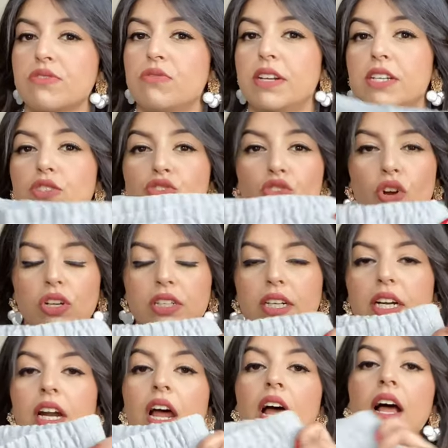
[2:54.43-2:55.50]
and a
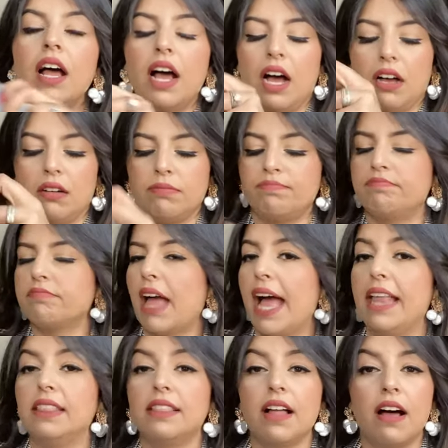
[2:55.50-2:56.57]
jogger.
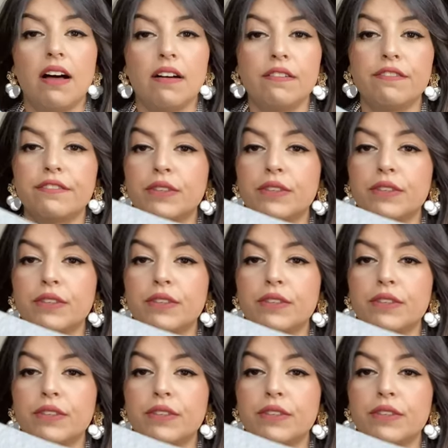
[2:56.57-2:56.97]
I love